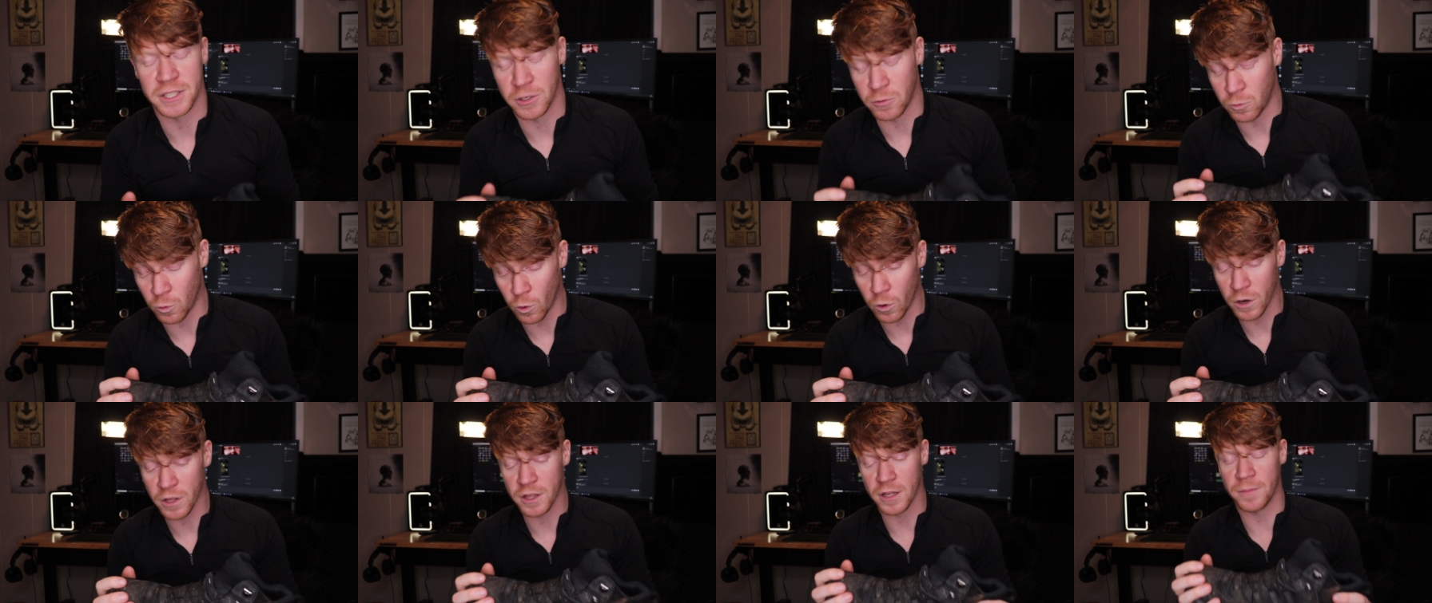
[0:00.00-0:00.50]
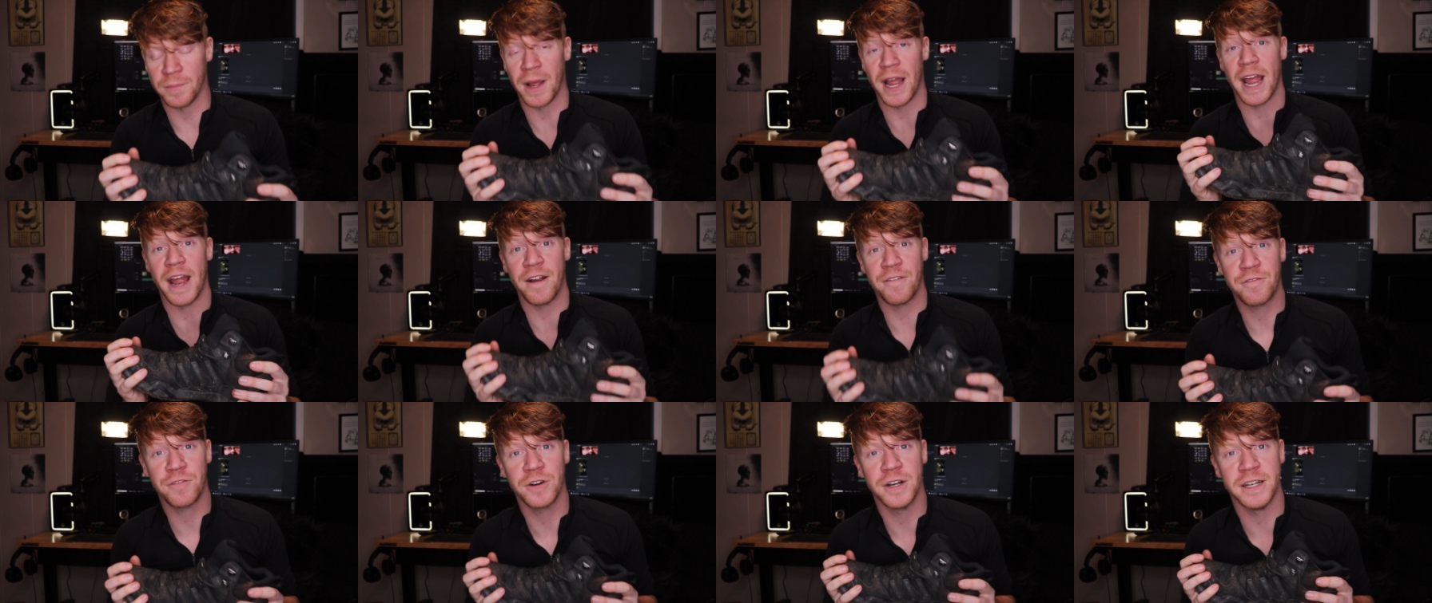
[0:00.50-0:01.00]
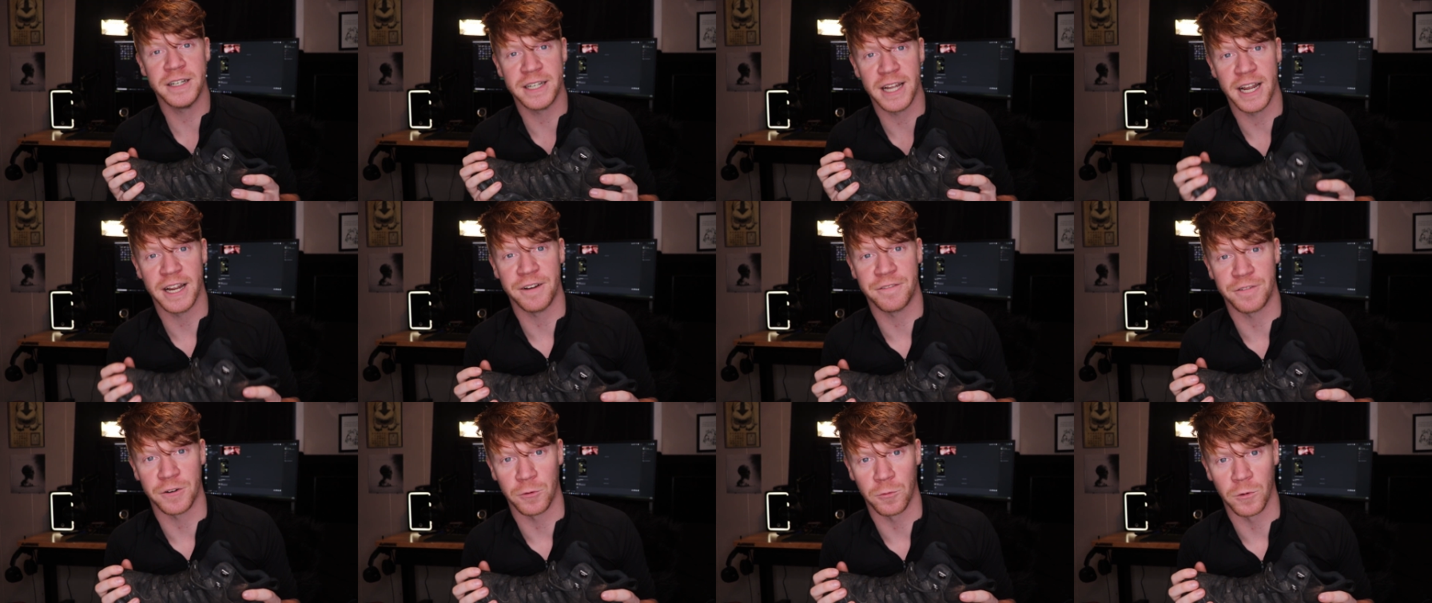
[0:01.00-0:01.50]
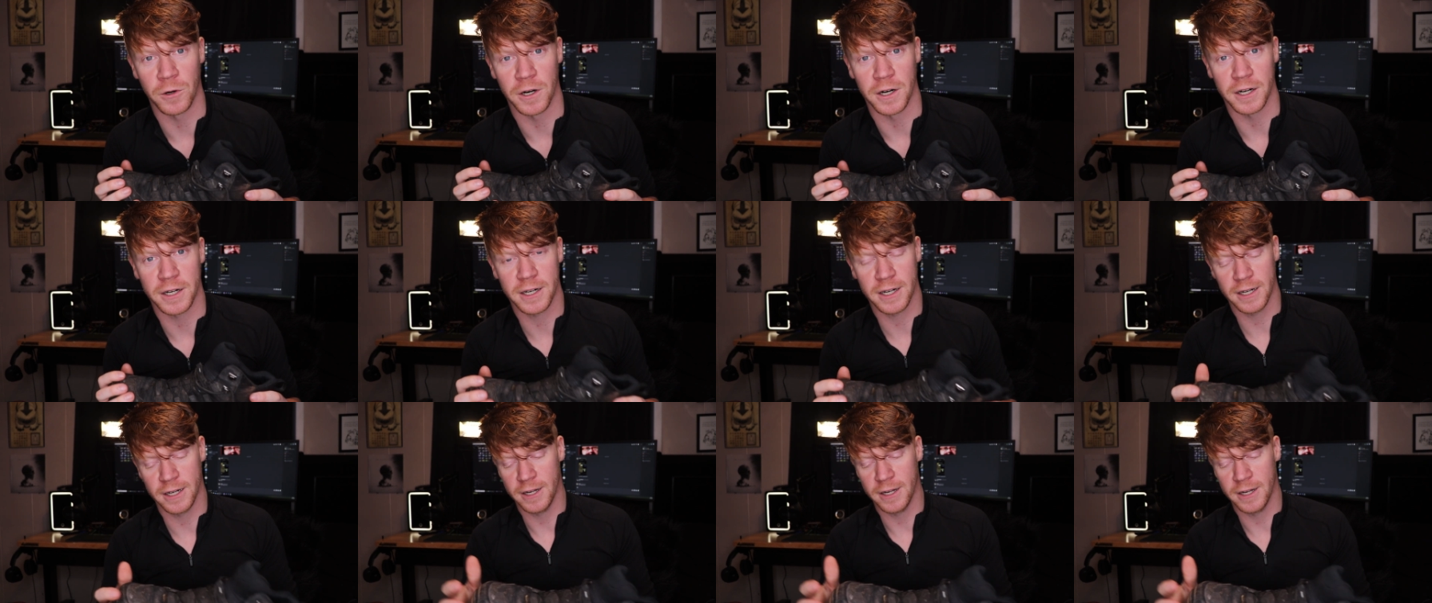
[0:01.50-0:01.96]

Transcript: They wore them every day for work.